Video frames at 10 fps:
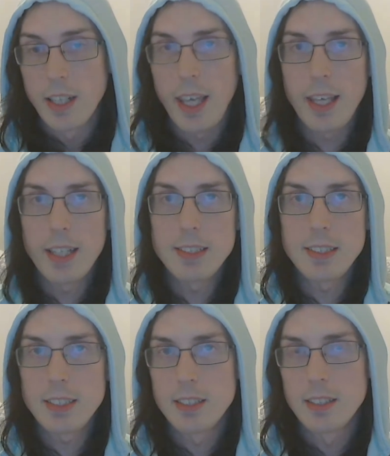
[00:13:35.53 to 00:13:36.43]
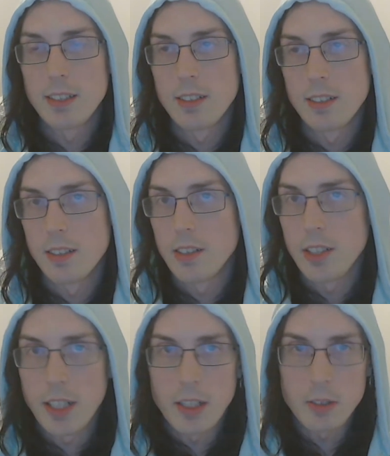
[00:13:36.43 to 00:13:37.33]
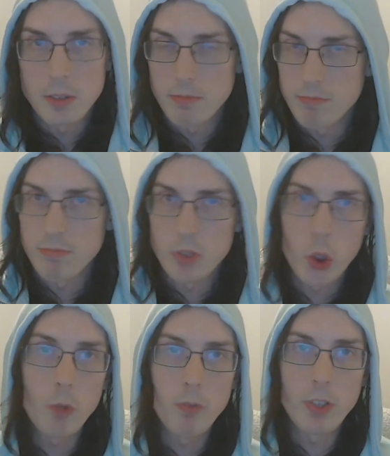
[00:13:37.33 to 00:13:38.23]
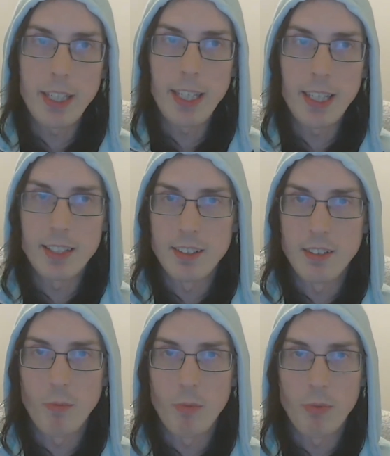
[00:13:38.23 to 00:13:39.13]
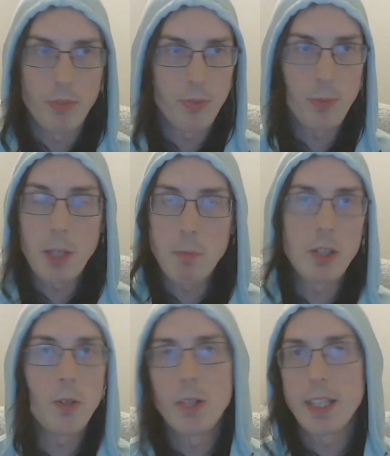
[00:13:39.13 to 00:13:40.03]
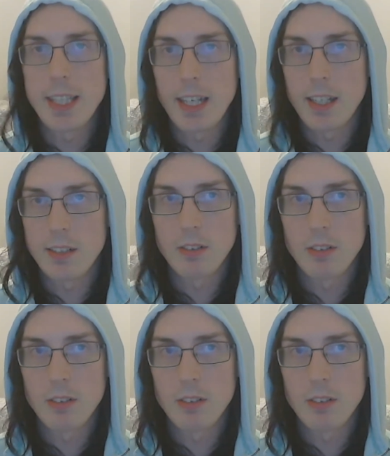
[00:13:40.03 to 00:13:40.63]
And, you know, truthfully, they've been doing that